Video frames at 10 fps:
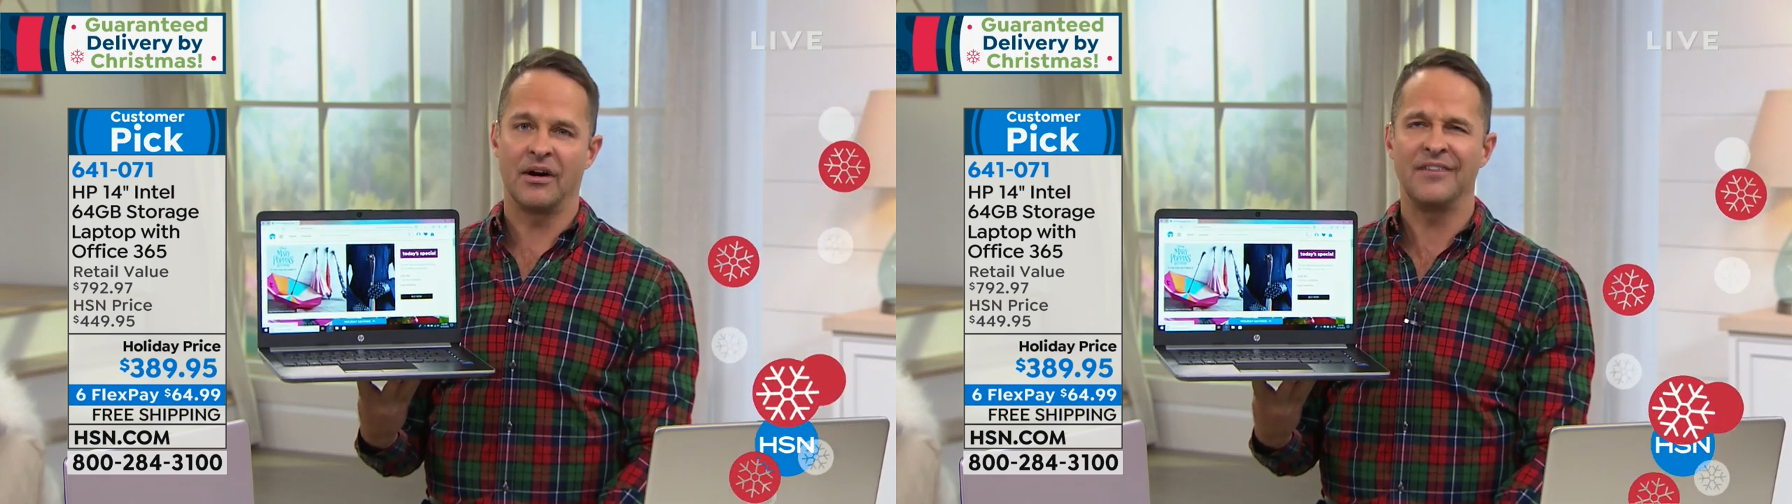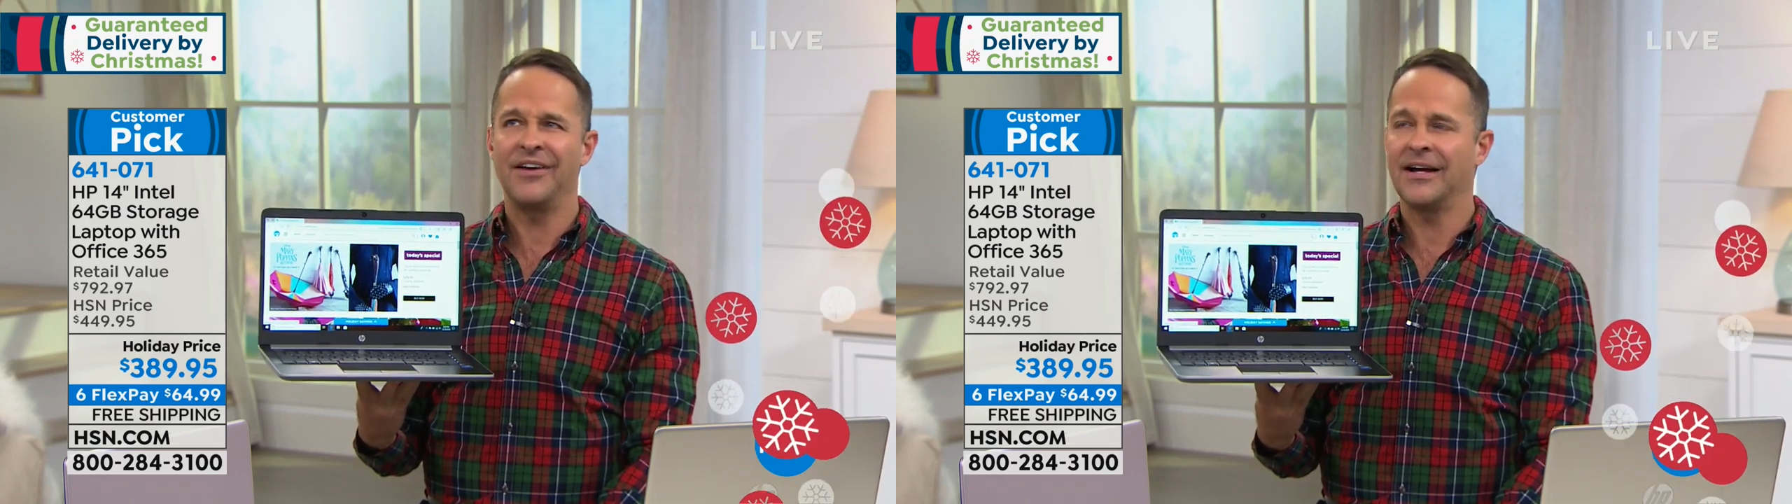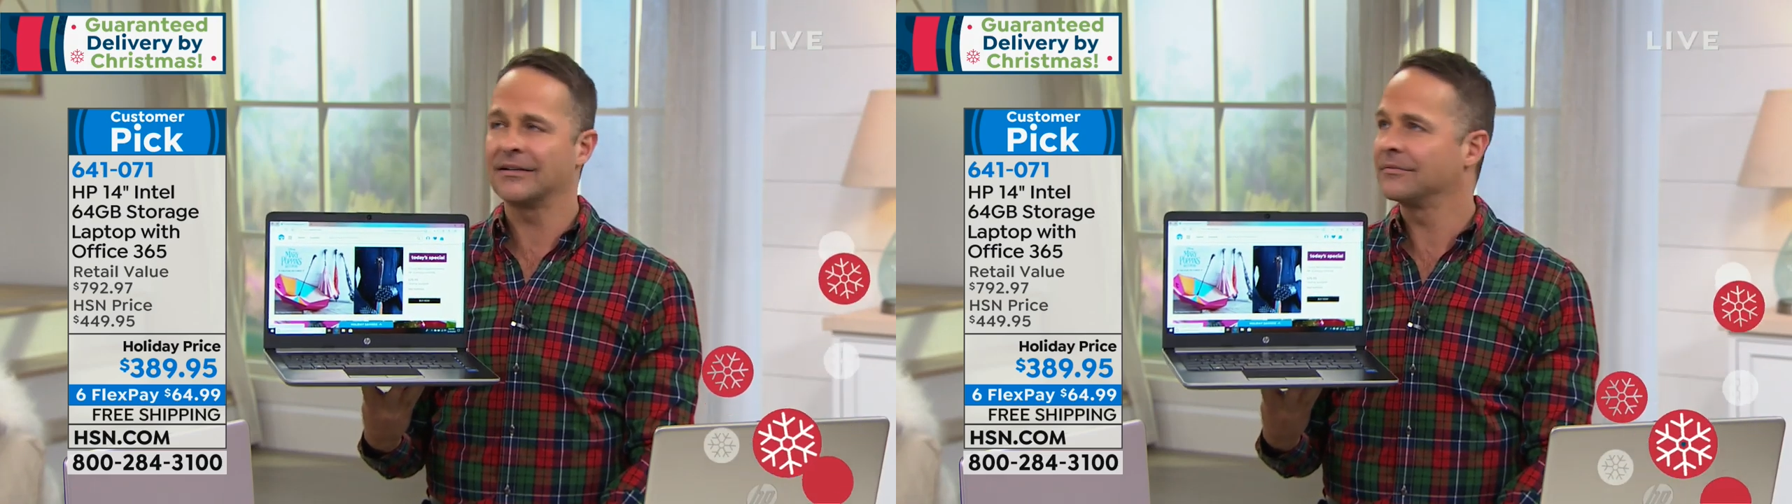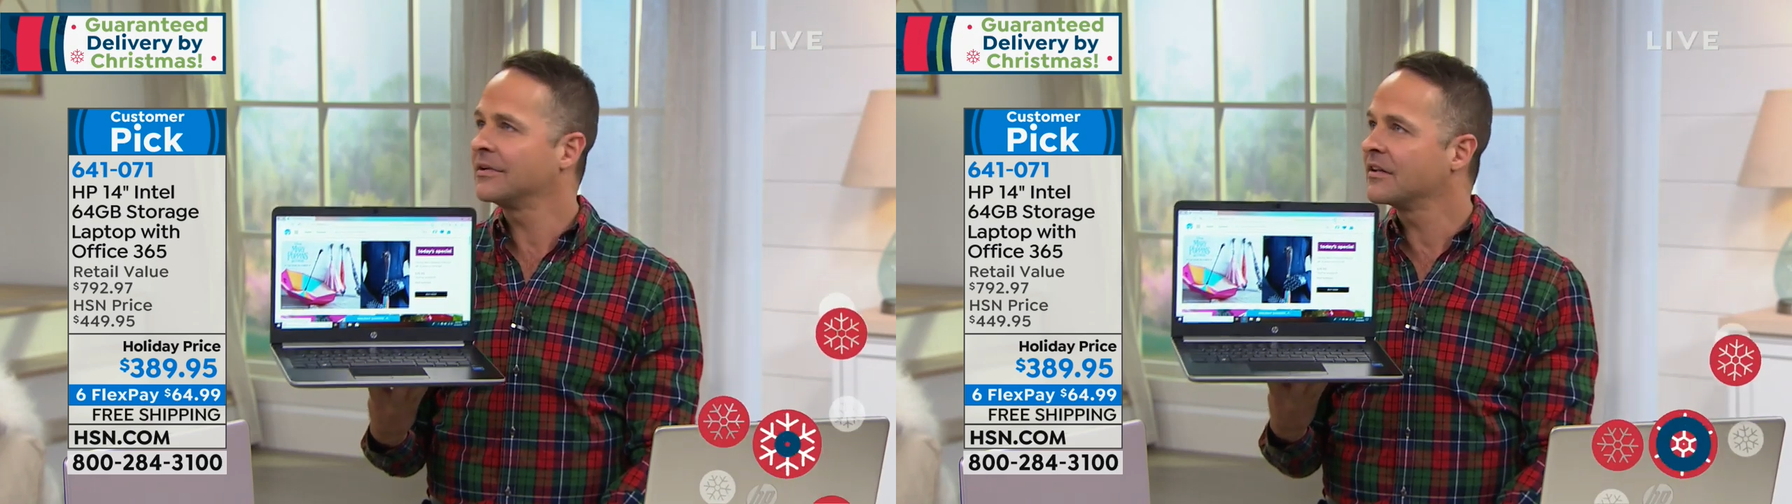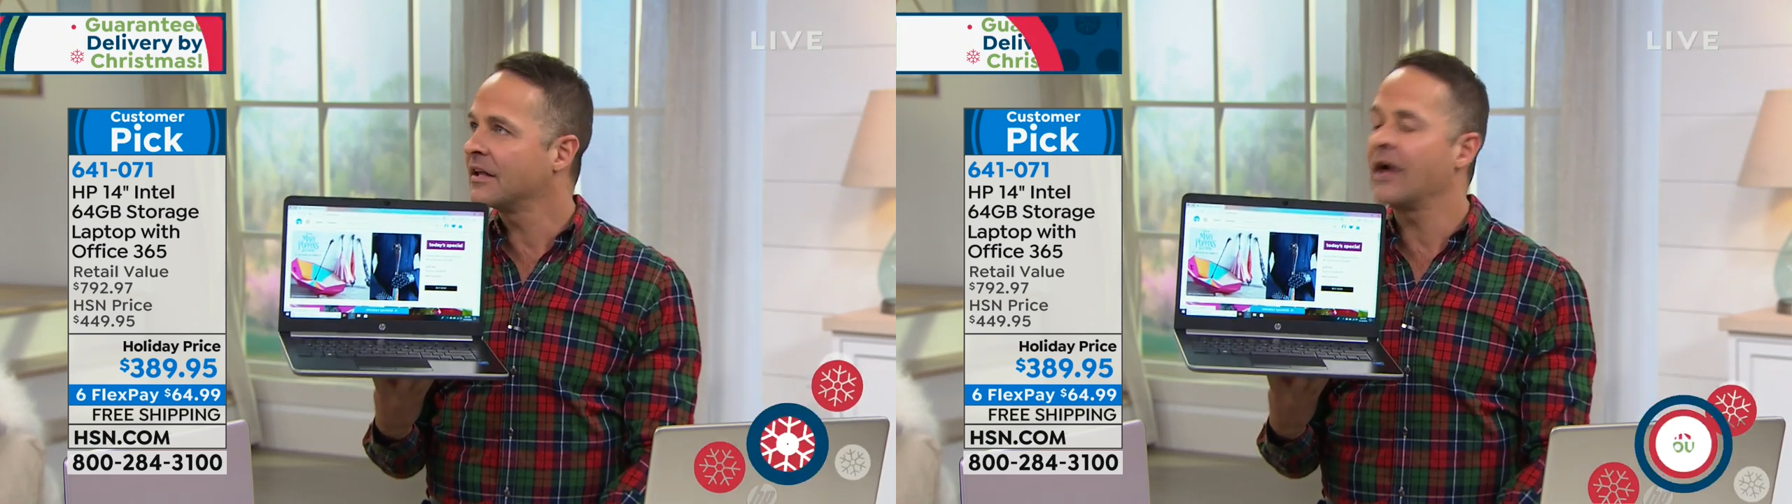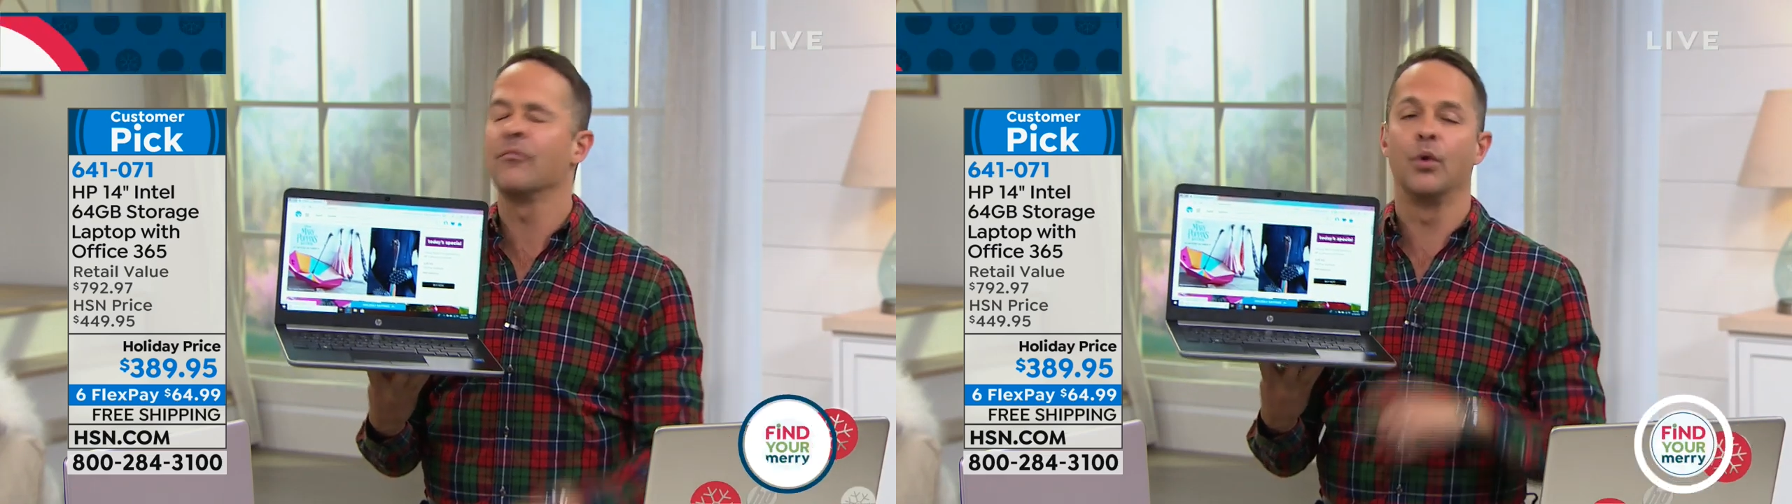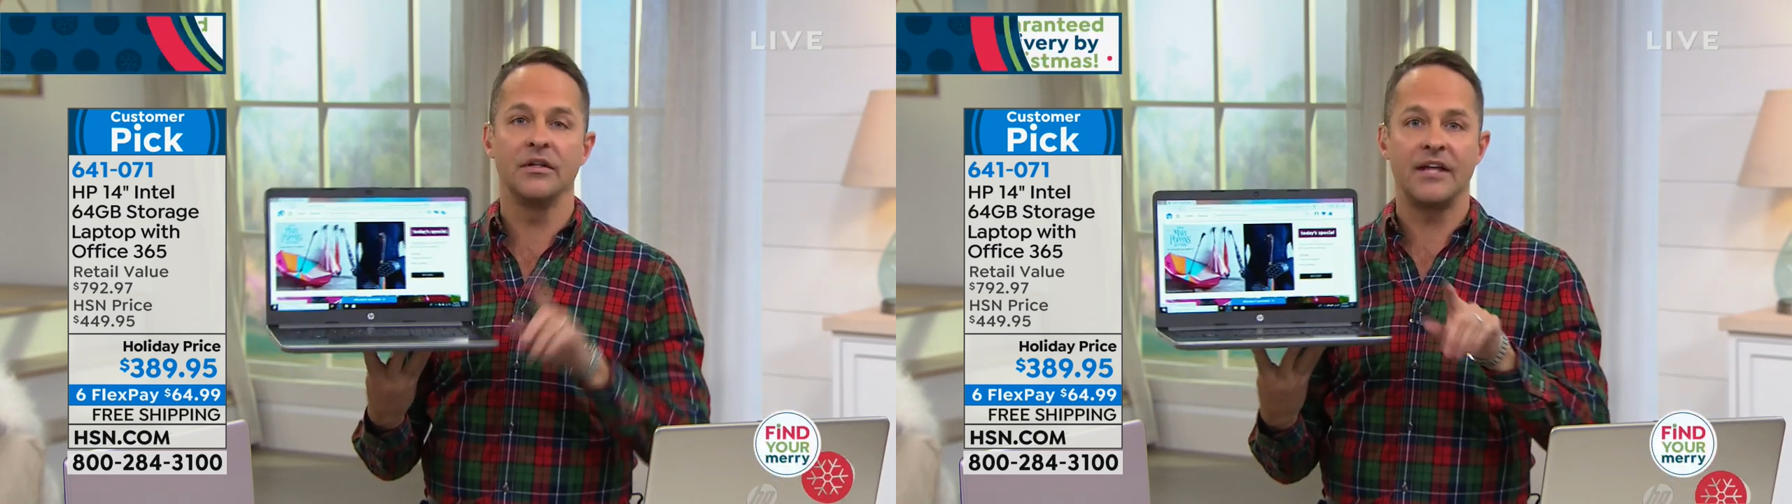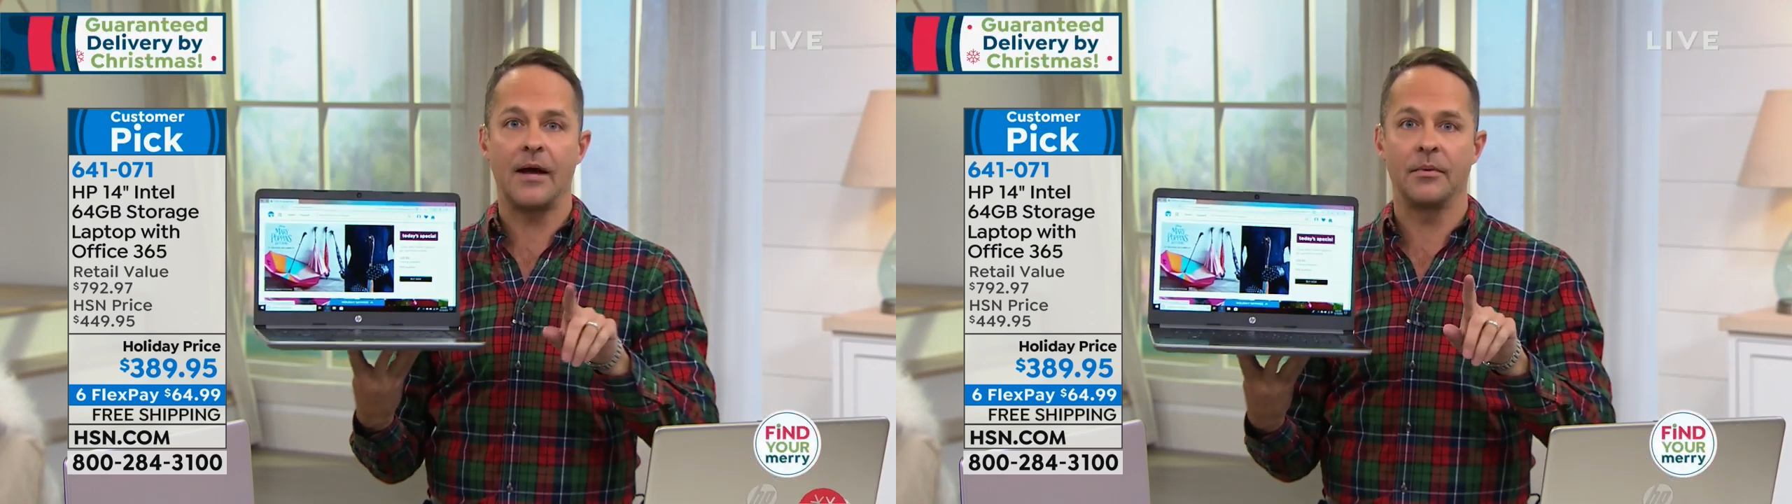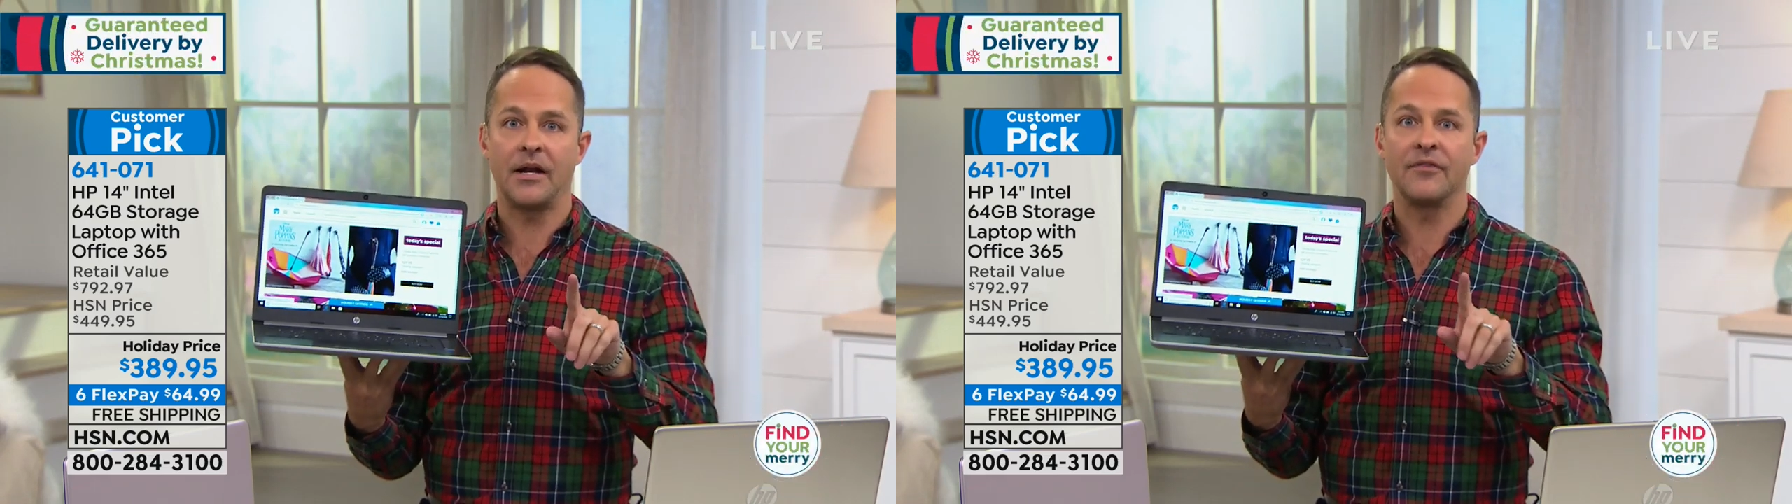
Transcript: In fact, I'm trying to think, I have one tablet.